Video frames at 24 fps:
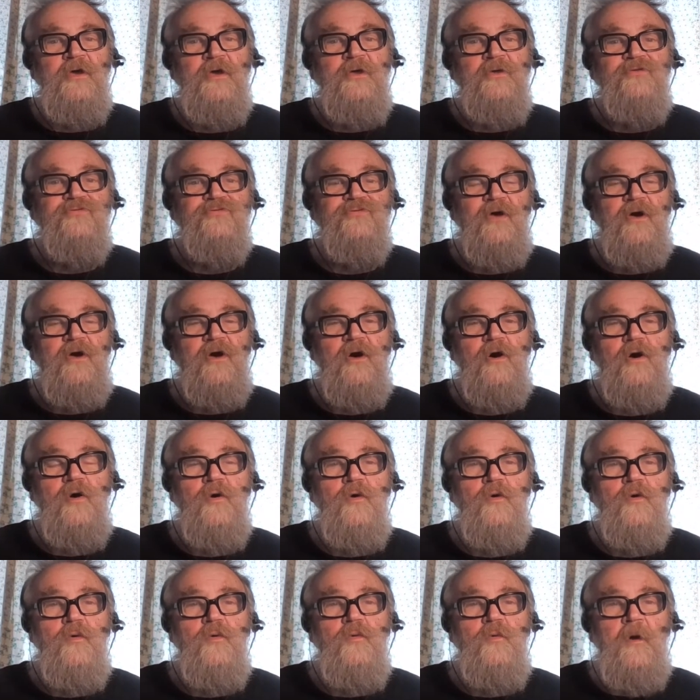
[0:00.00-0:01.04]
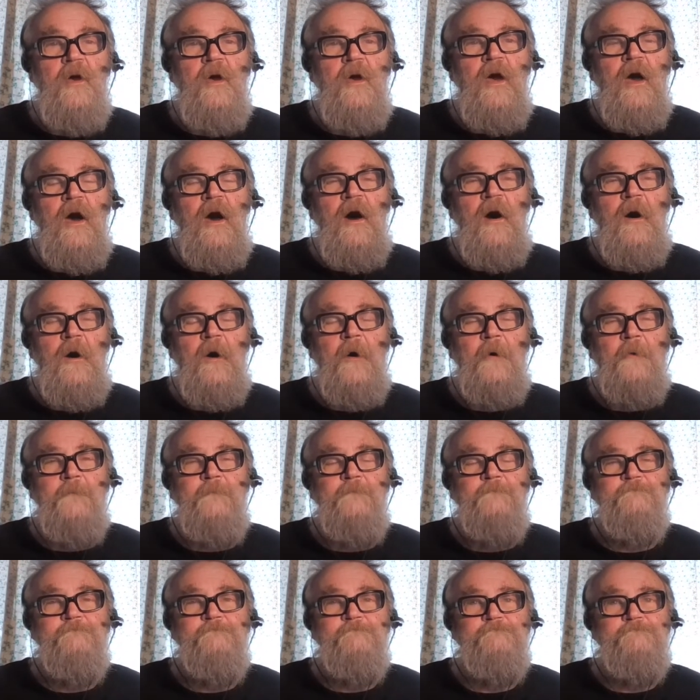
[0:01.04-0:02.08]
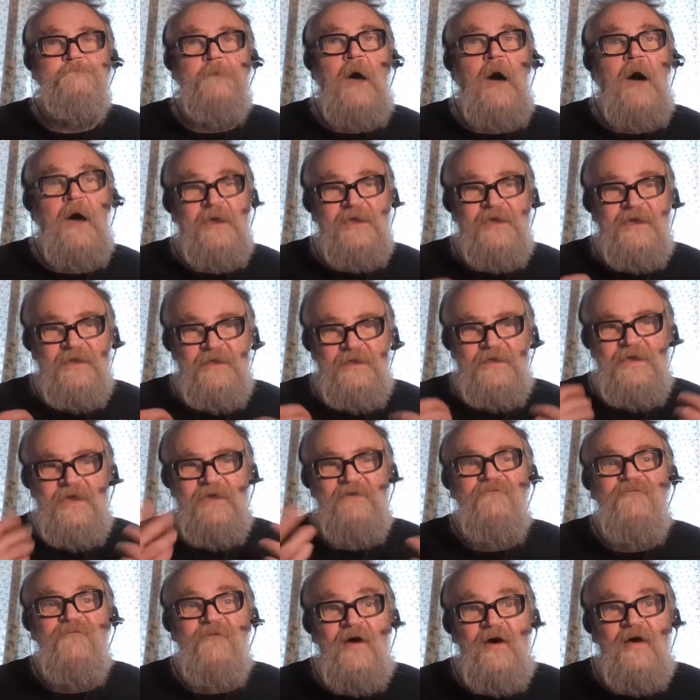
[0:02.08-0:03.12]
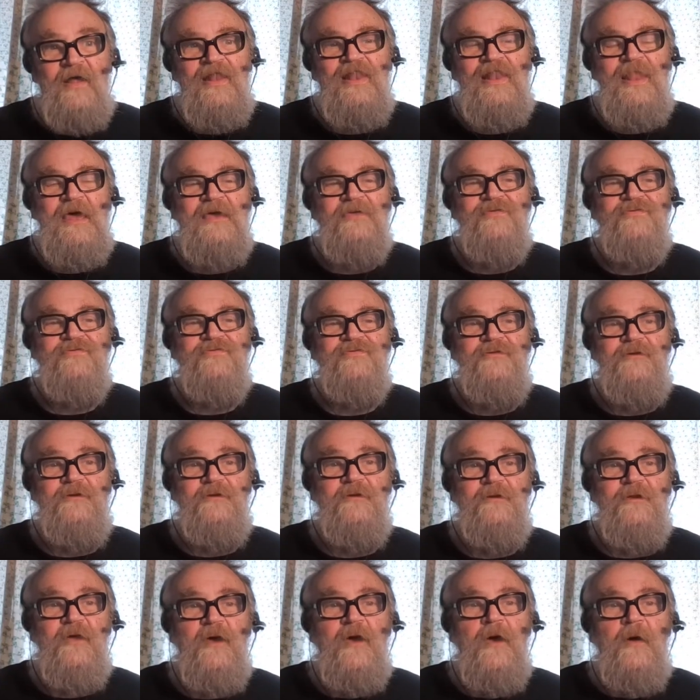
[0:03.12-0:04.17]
So I can give a lesson,